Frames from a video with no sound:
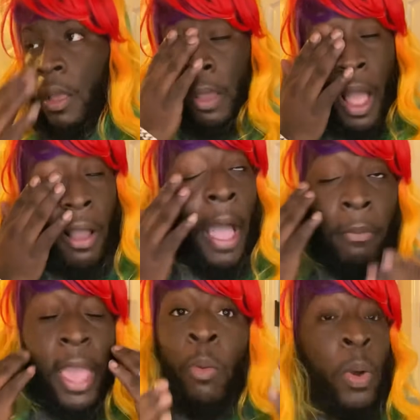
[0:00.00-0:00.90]

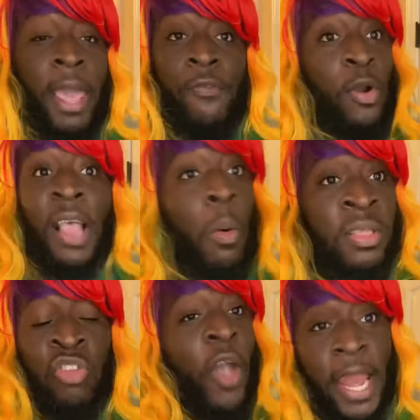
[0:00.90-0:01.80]
At first I
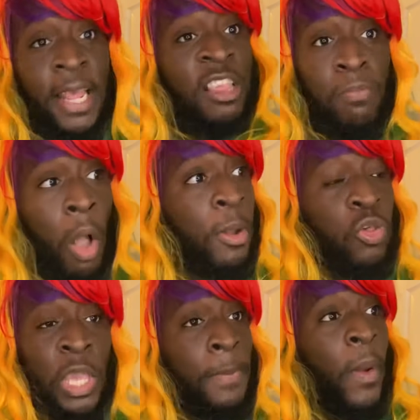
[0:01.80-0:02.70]
wasn't trying to get smart, but you
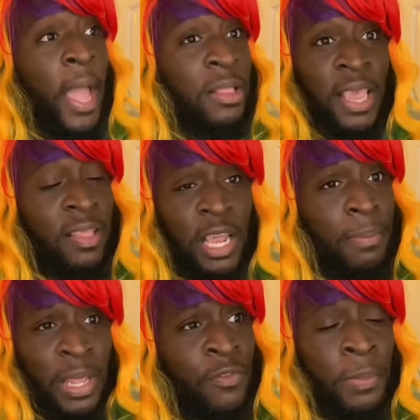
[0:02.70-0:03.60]
keep on
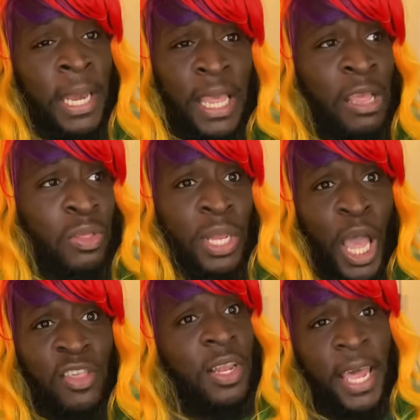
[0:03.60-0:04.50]
giving me these
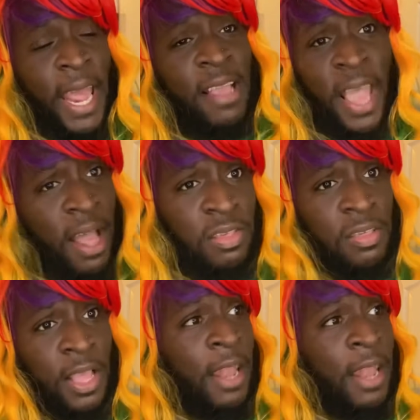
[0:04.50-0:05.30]
nonchalant-ass answers.